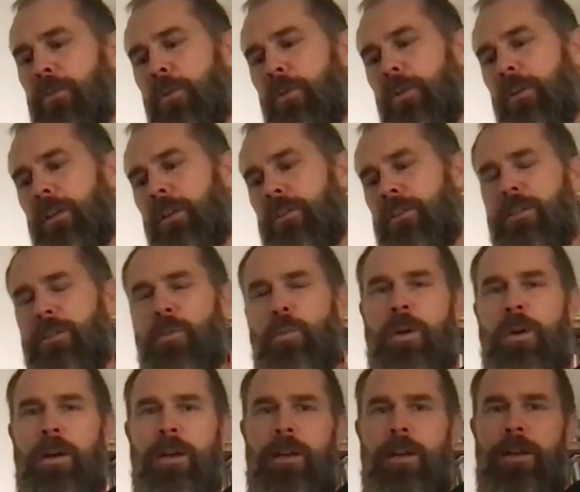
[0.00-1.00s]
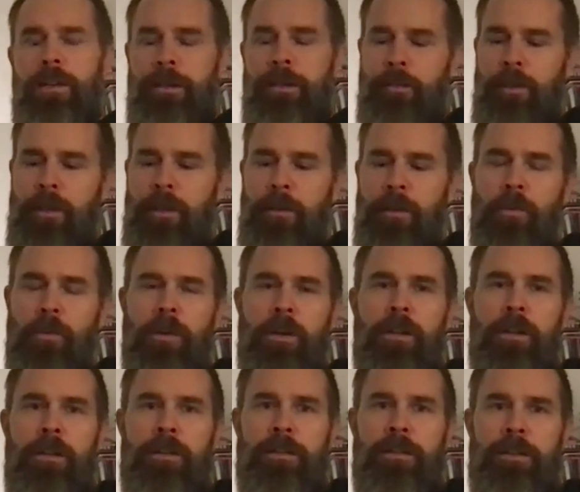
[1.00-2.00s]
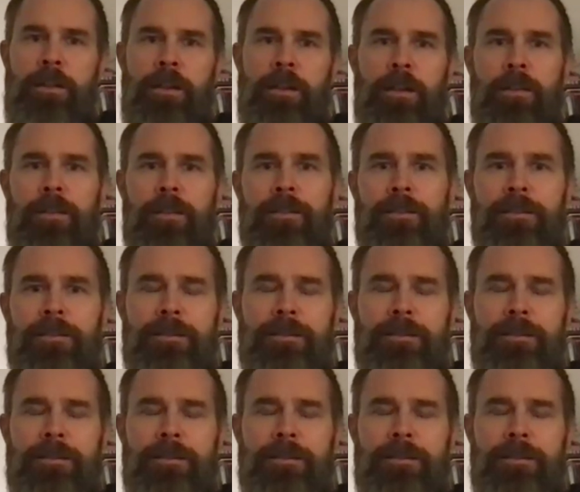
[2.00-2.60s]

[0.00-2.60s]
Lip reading: 4 inches wide, and maybe 1 inch high.